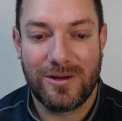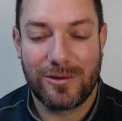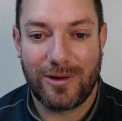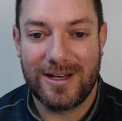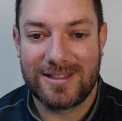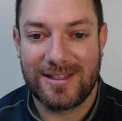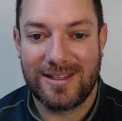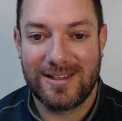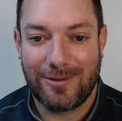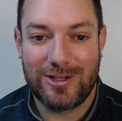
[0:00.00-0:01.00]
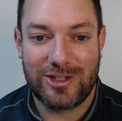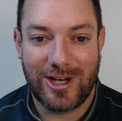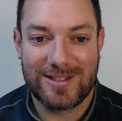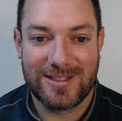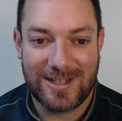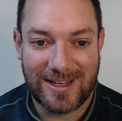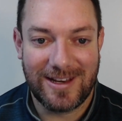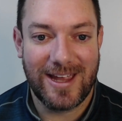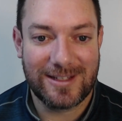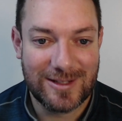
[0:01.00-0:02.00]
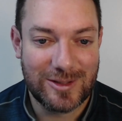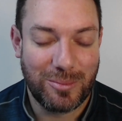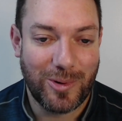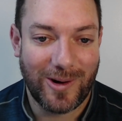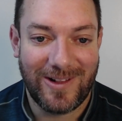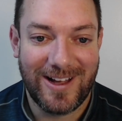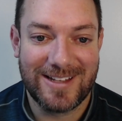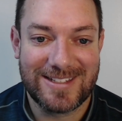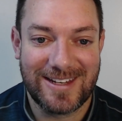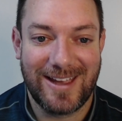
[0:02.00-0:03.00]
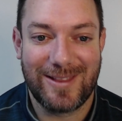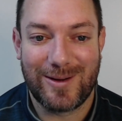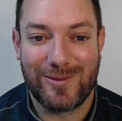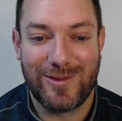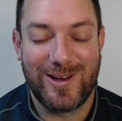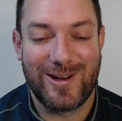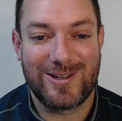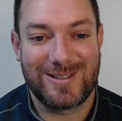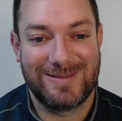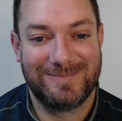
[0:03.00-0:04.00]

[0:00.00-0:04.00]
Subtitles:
great chances to connect and support clients together over the years.